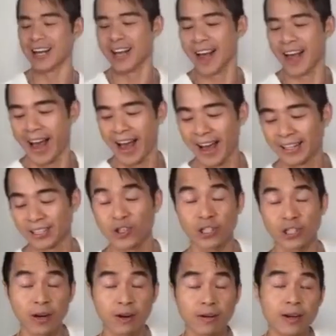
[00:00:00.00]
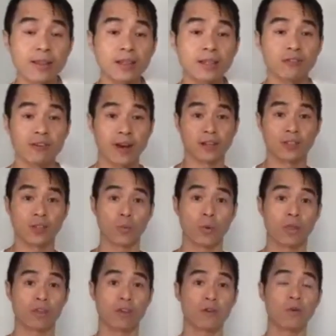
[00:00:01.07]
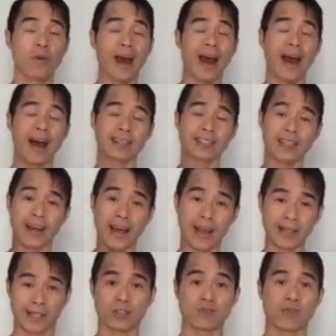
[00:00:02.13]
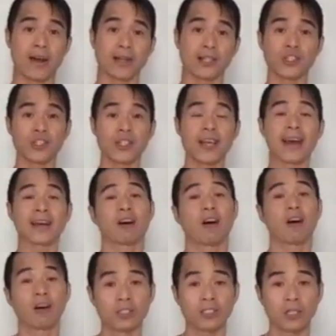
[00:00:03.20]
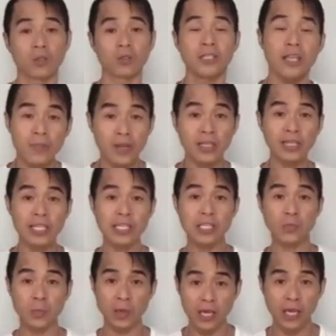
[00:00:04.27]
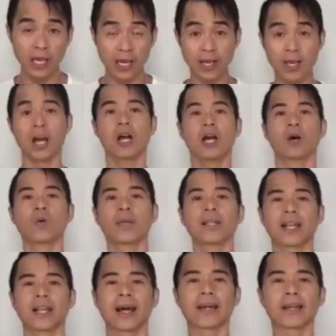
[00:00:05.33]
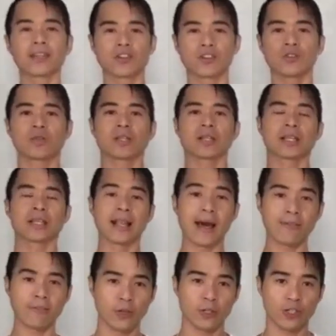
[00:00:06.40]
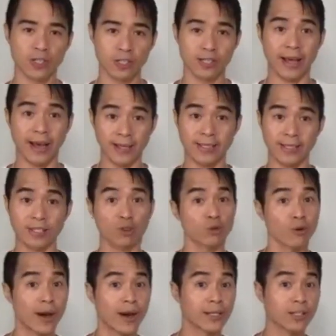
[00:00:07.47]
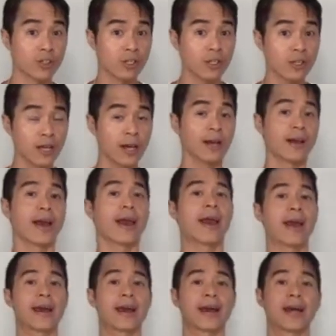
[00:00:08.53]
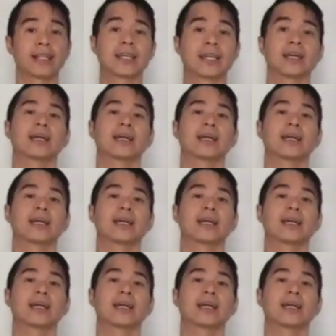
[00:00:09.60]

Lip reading: and sharing this strategy with you as an exit strategy. And also, typically speaking, we like to leverage this exit strategy and